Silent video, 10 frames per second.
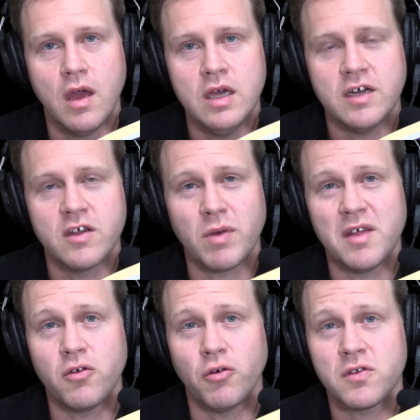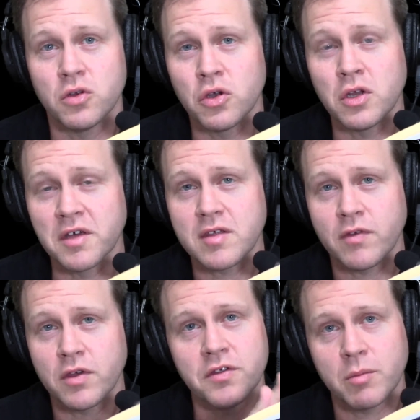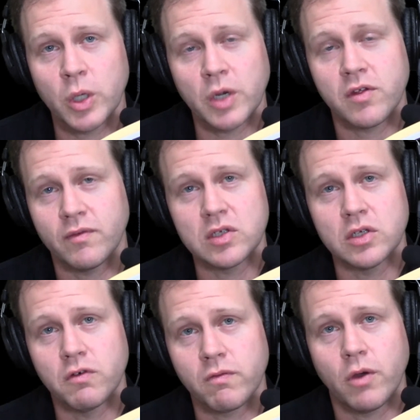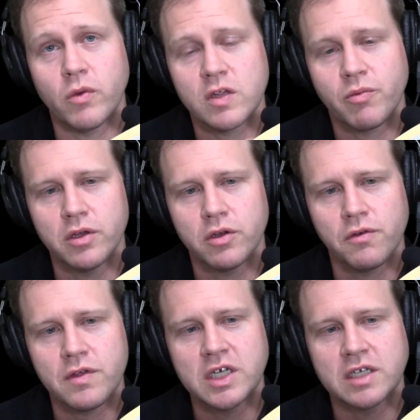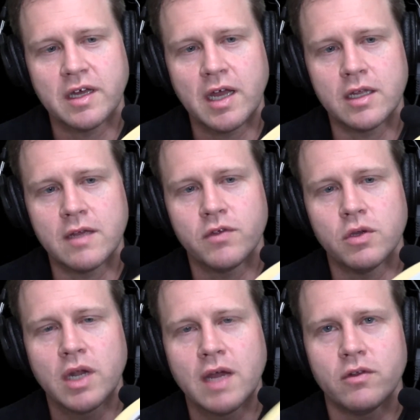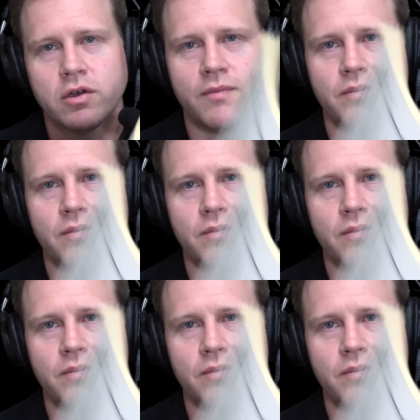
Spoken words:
as well as your to-do list if you're using Microsoft To Do as well, which is pretty cool. So check that out if you want to have a look at it.